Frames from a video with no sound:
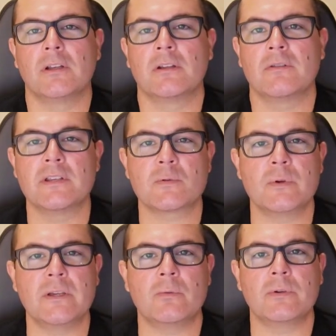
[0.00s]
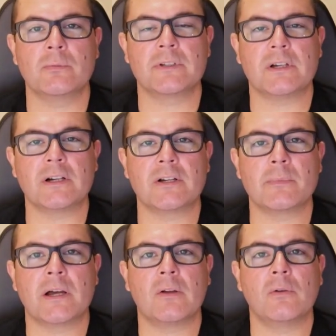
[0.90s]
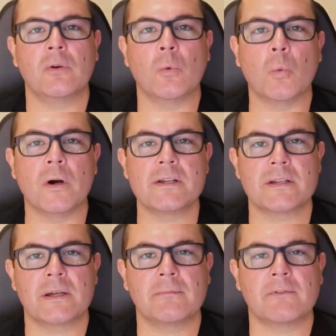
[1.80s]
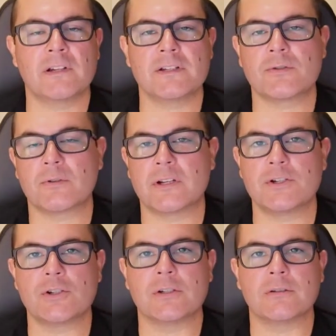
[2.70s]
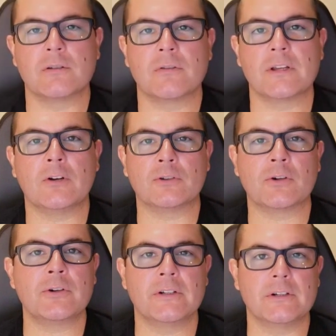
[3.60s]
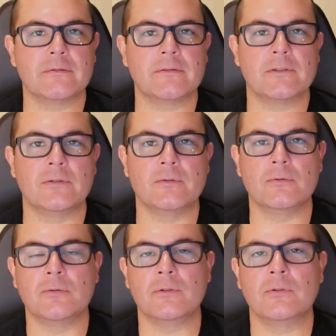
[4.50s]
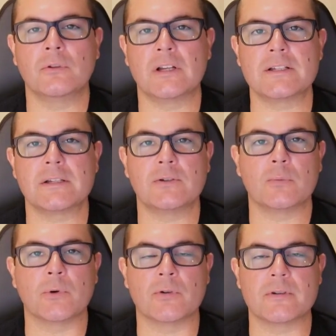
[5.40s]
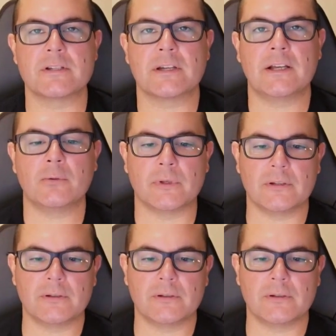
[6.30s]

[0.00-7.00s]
This week we will be talking about one-time restoration, the alternative to utilizing your bonus entitlement.